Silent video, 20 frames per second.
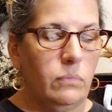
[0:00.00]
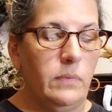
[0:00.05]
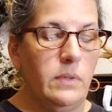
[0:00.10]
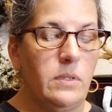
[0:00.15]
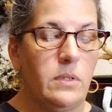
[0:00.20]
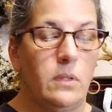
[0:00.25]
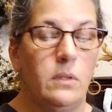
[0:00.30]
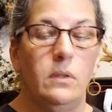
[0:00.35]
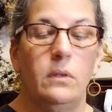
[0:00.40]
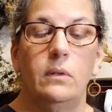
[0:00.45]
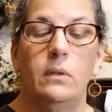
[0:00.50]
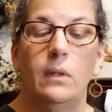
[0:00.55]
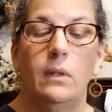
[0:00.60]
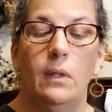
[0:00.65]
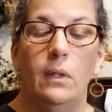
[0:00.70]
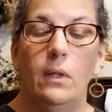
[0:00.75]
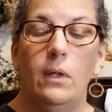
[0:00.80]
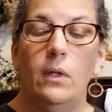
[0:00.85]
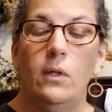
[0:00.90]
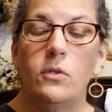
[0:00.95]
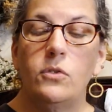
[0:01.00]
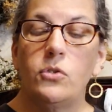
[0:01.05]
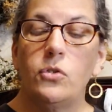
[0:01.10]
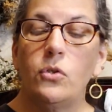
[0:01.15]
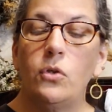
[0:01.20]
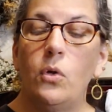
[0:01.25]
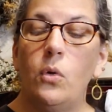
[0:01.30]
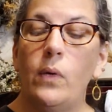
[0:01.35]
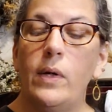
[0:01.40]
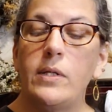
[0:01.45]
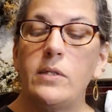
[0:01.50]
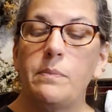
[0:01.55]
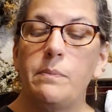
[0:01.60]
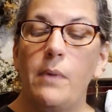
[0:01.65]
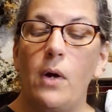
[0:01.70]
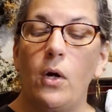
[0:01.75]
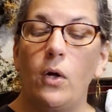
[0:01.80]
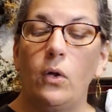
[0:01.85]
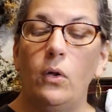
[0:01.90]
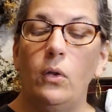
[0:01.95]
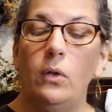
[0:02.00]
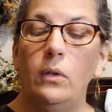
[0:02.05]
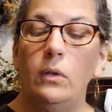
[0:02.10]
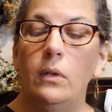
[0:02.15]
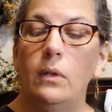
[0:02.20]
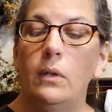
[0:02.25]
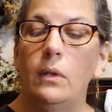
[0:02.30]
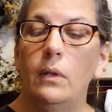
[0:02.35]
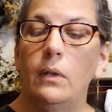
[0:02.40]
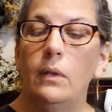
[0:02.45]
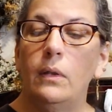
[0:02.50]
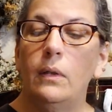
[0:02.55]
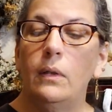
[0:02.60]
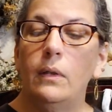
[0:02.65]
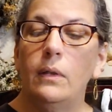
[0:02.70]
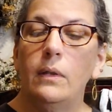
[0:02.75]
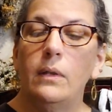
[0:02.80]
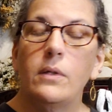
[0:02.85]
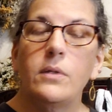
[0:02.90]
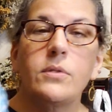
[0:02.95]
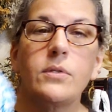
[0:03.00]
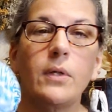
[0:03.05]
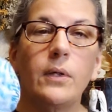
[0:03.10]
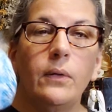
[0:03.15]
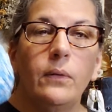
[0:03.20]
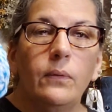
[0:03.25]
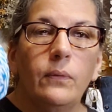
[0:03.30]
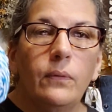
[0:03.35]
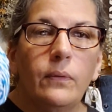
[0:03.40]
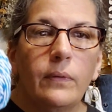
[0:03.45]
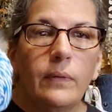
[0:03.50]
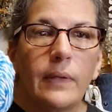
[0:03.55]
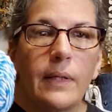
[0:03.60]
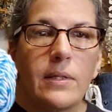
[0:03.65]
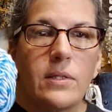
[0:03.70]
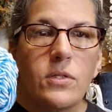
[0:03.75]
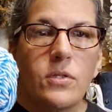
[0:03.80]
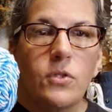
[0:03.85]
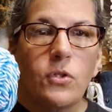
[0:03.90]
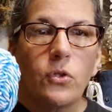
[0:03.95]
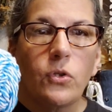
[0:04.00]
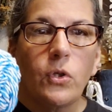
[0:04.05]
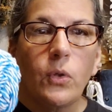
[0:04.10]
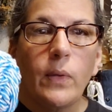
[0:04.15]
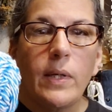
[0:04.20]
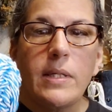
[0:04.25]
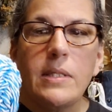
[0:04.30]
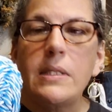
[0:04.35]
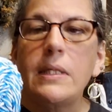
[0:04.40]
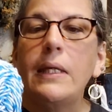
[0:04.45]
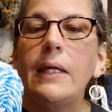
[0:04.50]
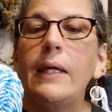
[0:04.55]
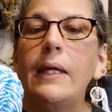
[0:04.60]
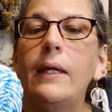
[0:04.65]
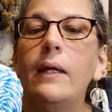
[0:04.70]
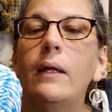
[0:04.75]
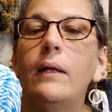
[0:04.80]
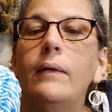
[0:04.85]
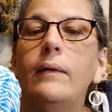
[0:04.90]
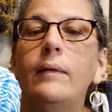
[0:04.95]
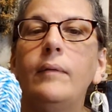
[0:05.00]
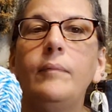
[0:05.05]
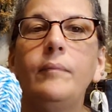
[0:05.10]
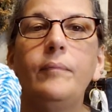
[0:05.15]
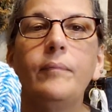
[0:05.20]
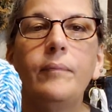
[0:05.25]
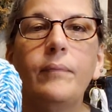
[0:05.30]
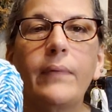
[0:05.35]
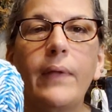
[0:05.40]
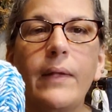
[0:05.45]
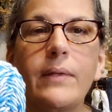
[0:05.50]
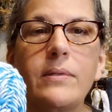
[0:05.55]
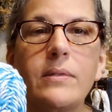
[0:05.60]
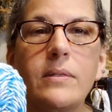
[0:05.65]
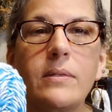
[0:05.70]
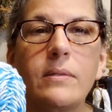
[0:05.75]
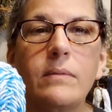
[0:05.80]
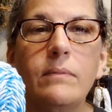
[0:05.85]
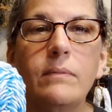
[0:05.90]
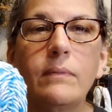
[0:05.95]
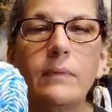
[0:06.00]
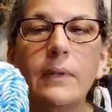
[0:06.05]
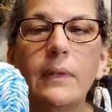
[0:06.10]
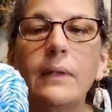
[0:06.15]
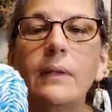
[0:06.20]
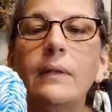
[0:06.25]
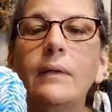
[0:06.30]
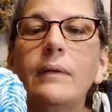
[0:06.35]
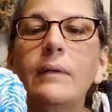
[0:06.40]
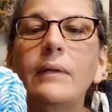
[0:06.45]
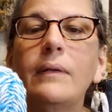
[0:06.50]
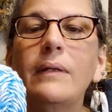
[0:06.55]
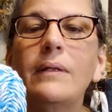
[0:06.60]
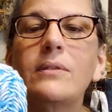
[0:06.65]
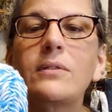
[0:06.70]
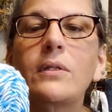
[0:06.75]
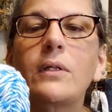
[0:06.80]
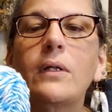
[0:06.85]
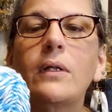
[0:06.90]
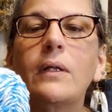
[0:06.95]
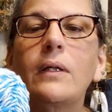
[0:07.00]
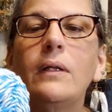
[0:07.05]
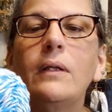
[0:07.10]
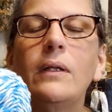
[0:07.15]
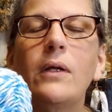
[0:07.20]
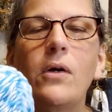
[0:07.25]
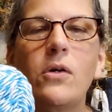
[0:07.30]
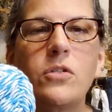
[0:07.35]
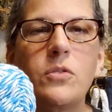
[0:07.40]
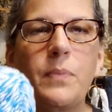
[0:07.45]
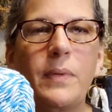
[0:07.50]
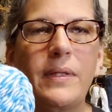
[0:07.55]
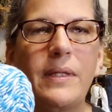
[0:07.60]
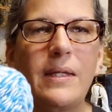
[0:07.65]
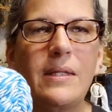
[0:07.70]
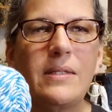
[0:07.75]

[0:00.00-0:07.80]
what is it called? Turquoise Marl. So that's turquoisey. That's, it's close, but